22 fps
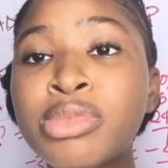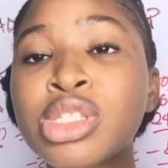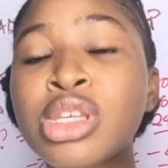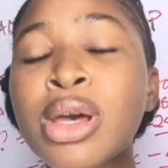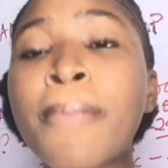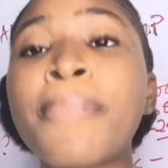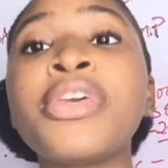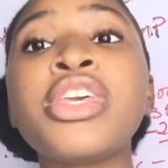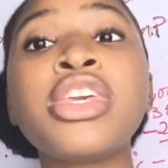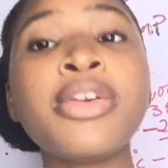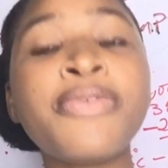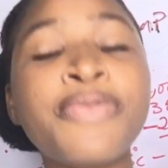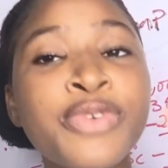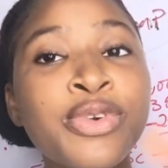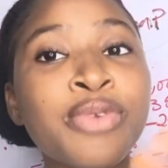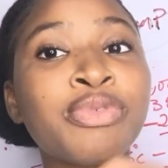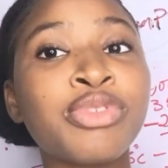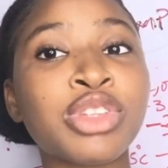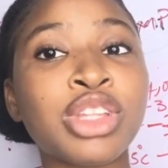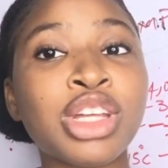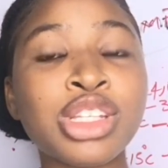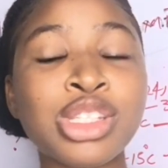up if
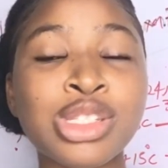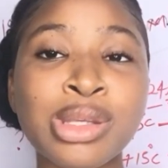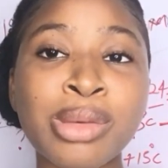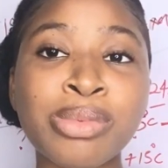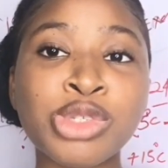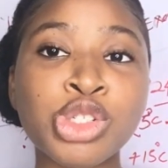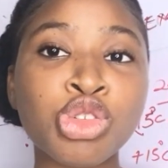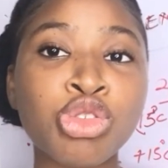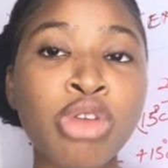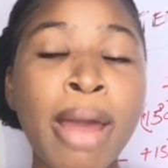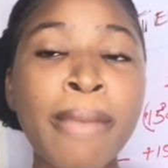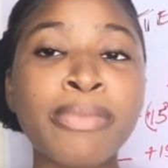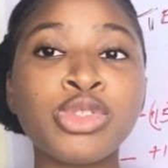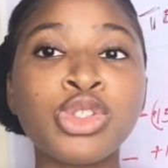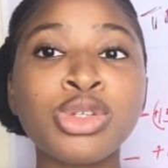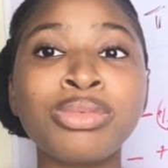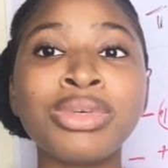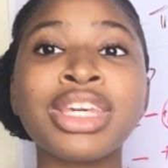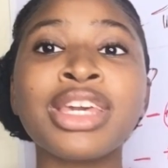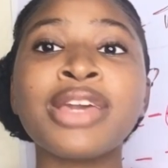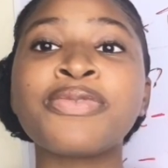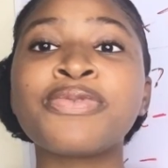you've not subscribed do
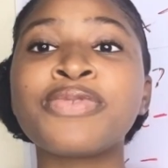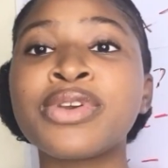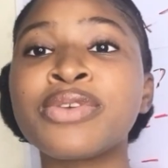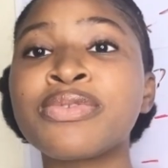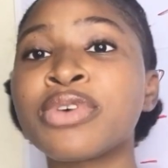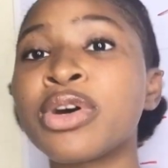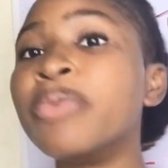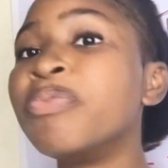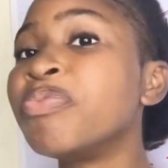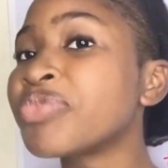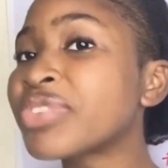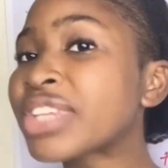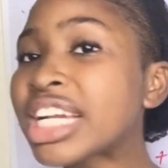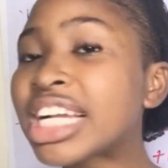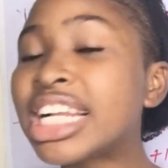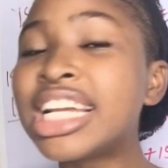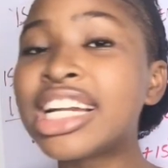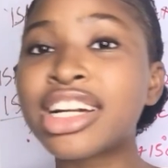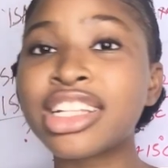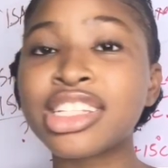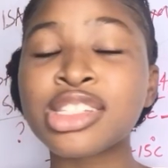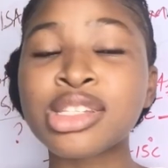me a favor
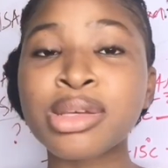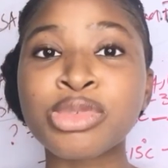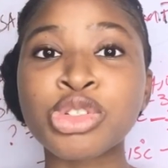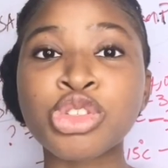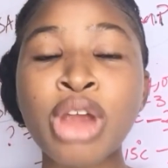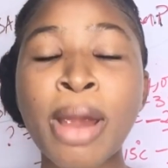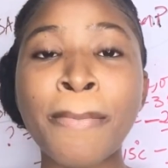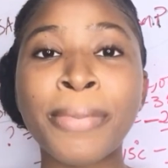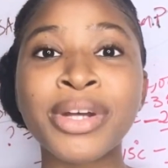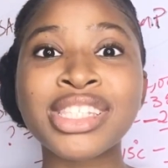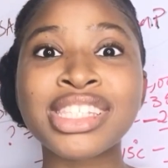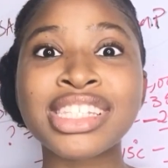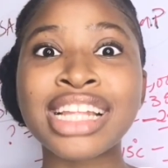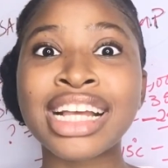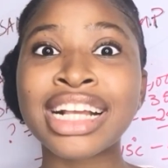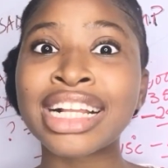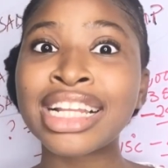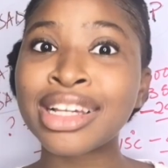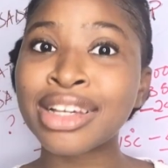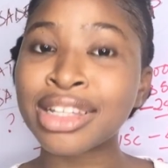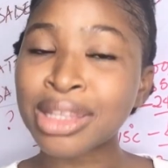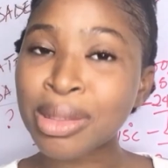click on the subscribe button and
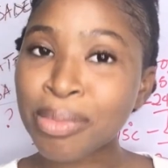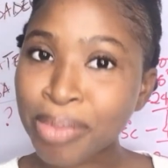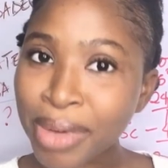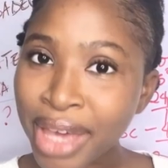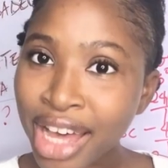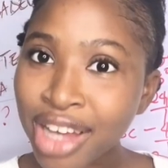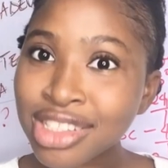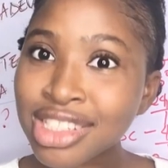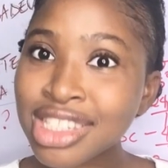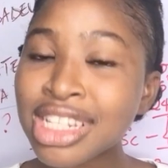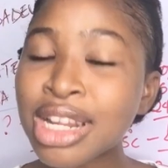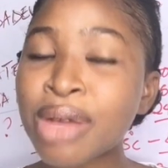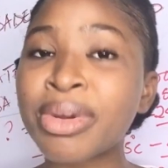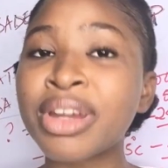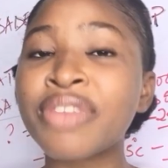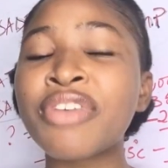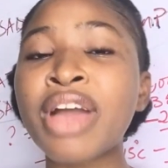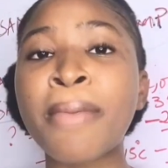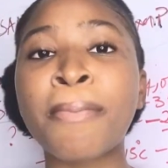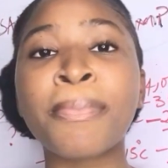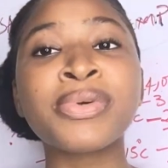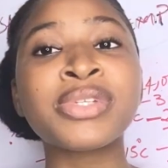click on the bell so that
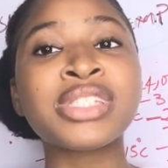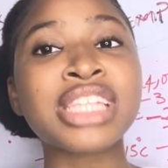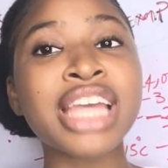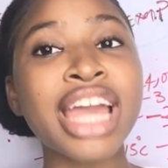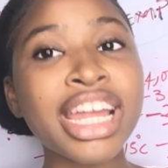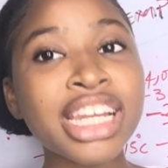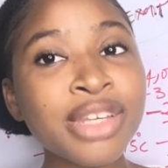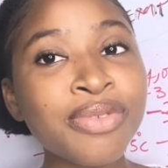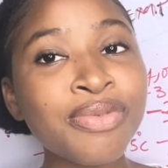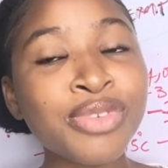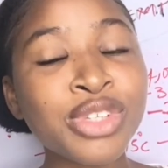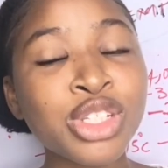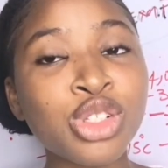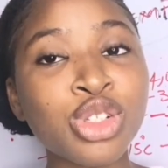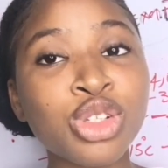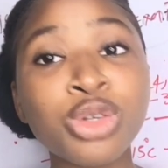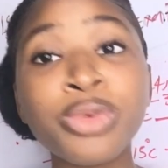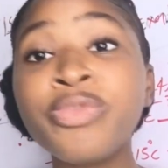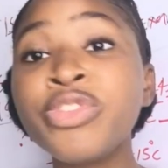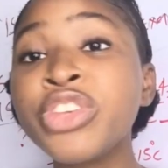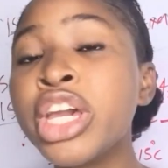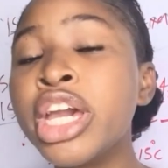whenever i post any
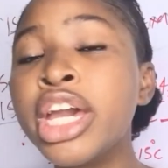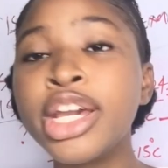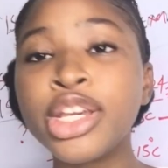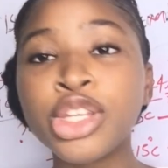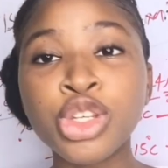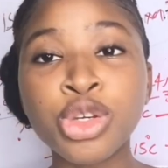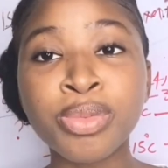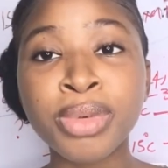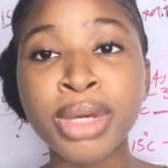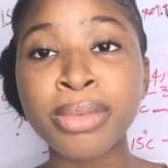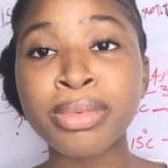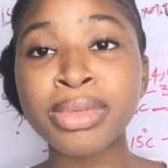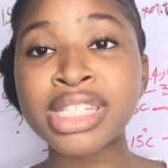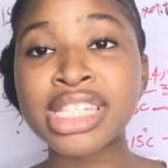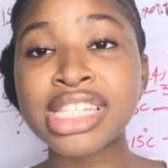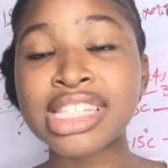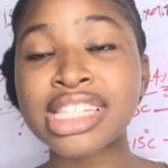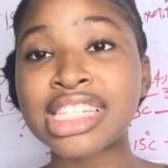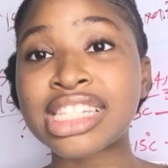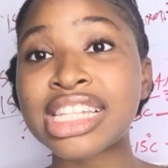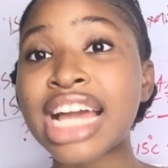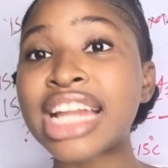video you'll be able to
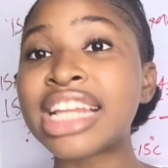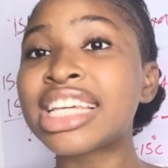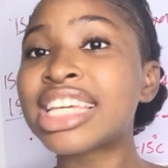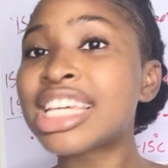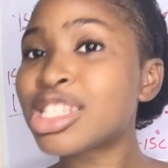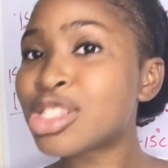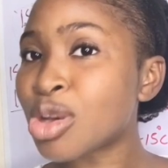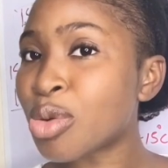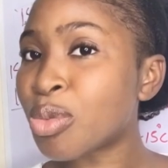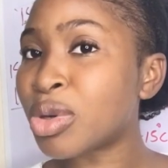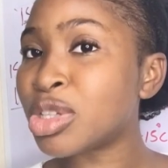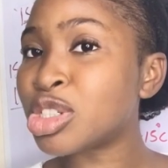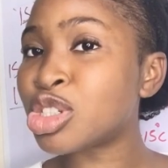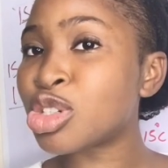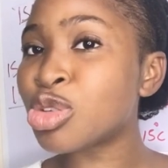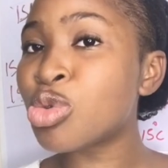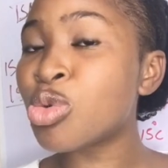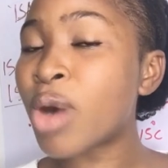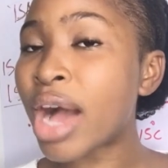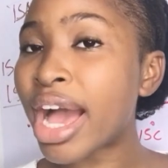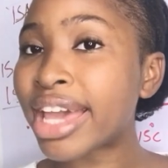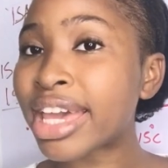see it and in case you're wondering
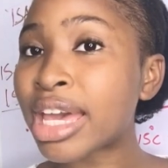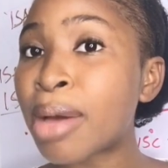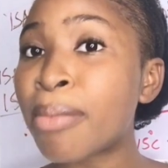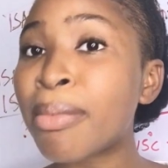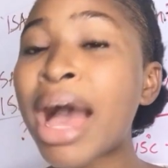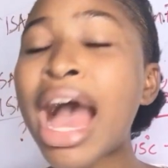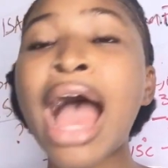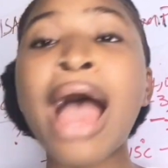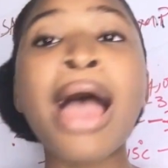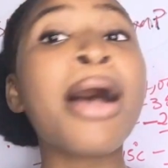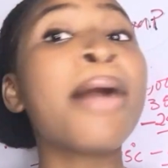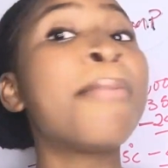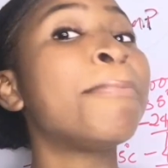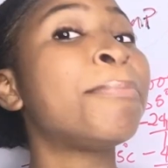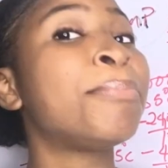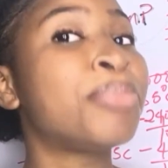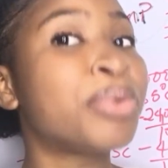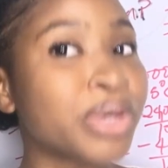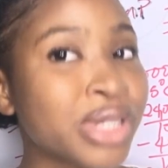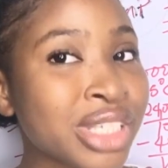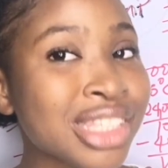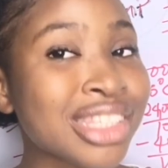who i am i'm
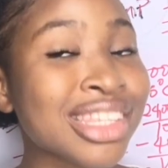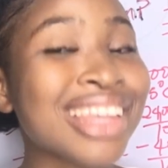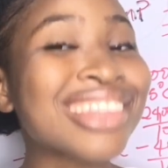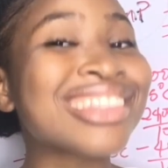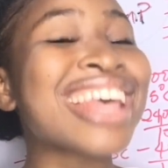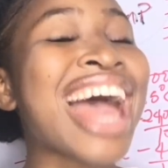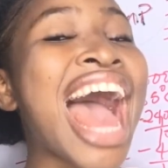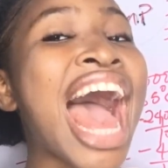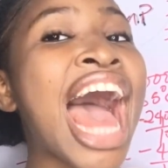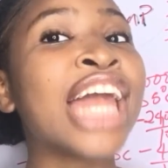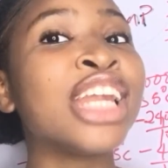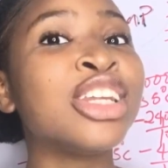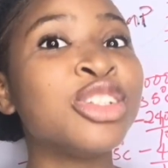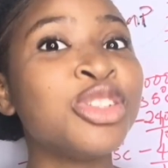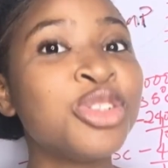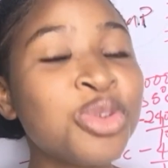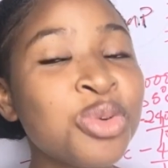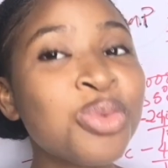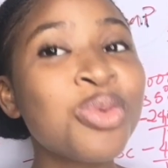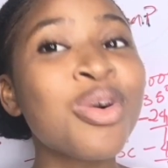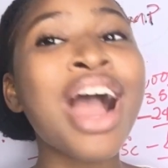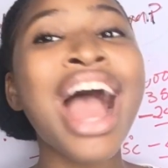princess
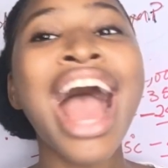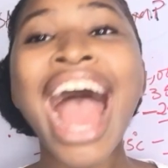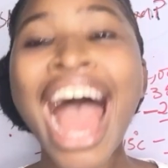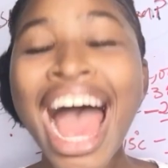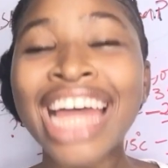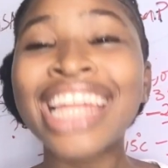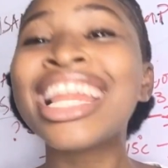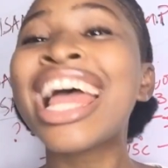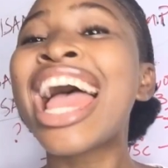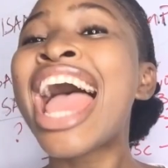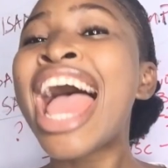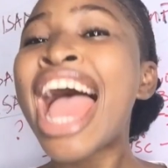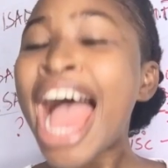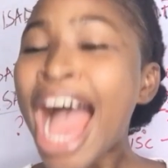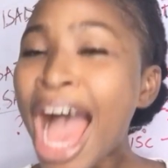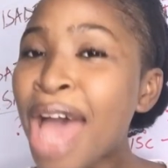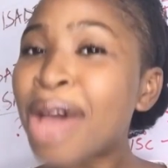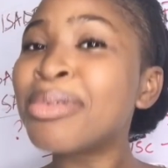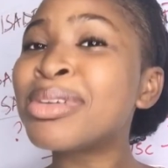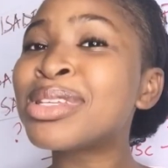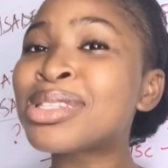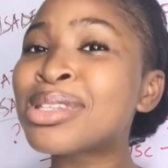anu and
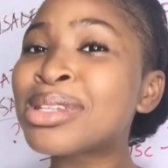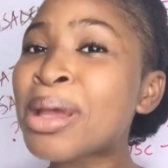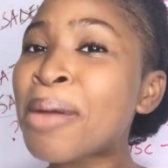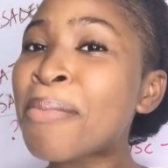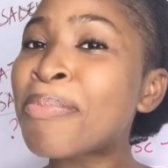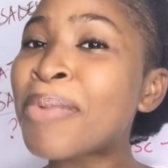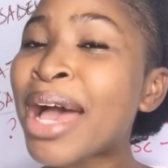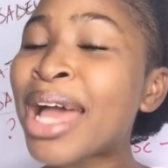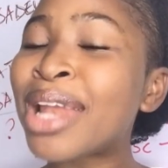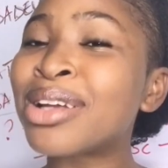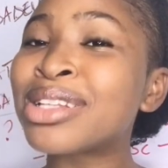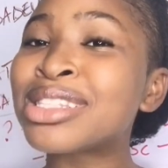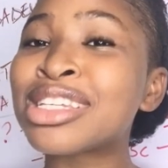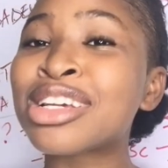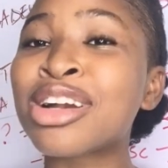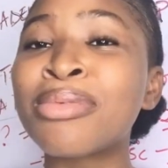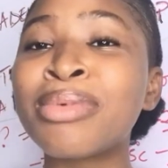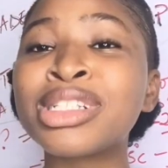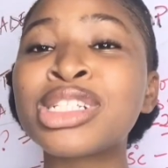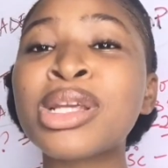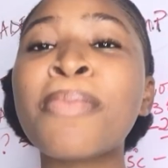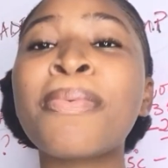i'm a student pilot a
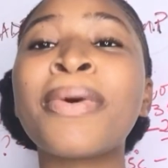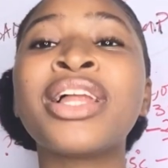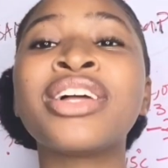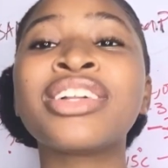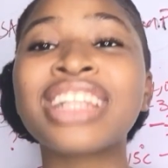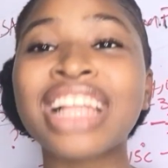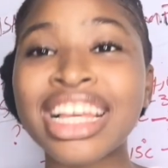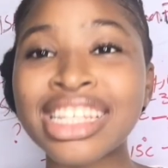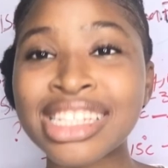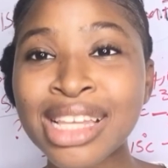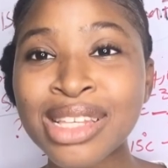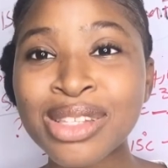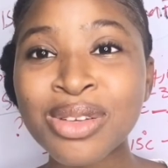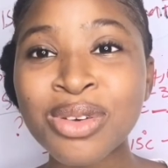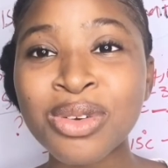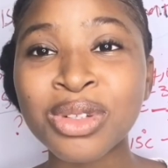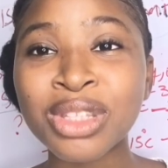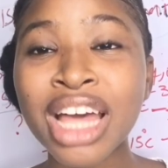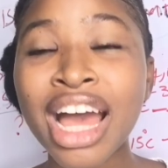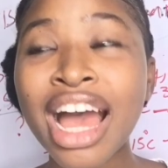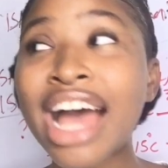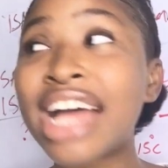commercial pilot license
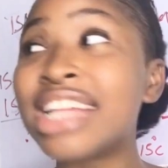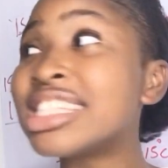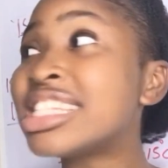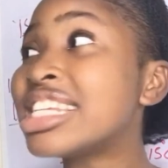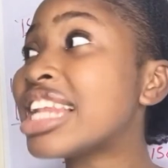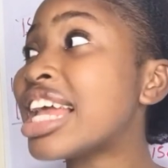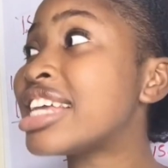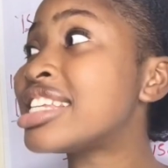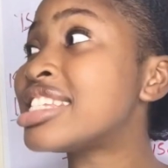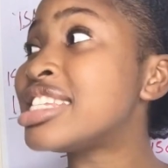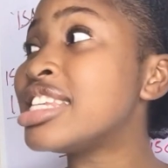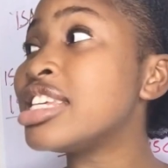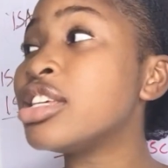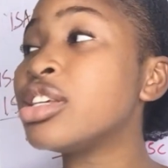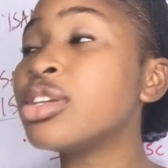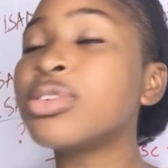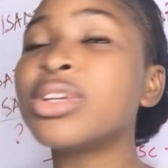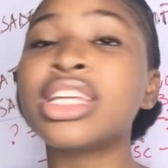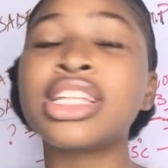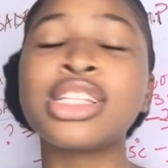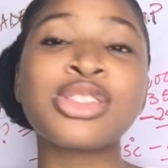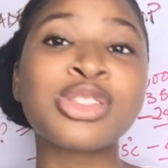holder until i see you
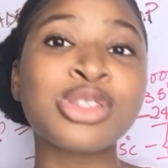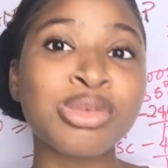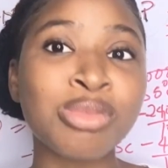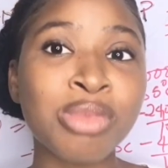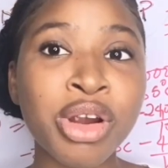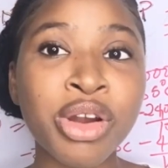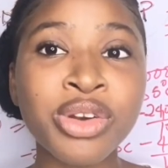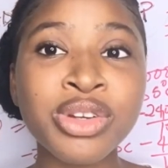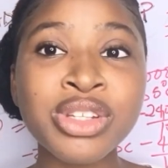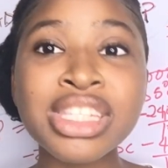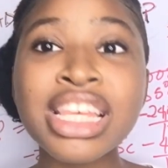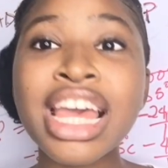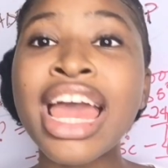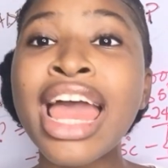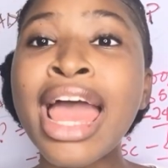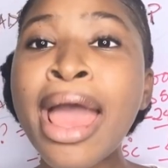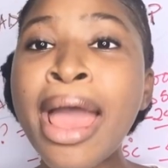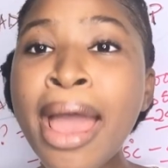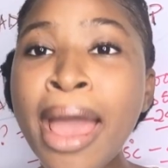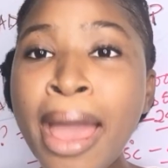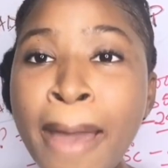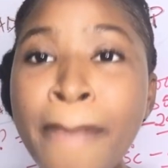in tomorrow's
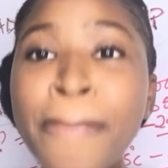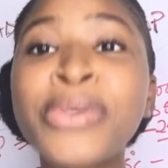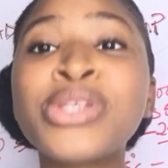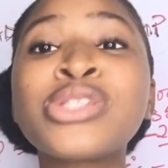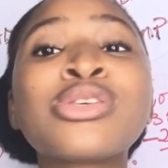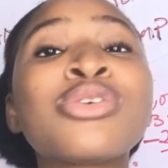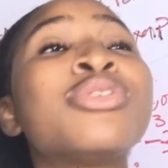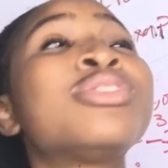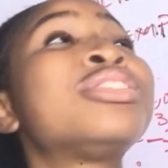episode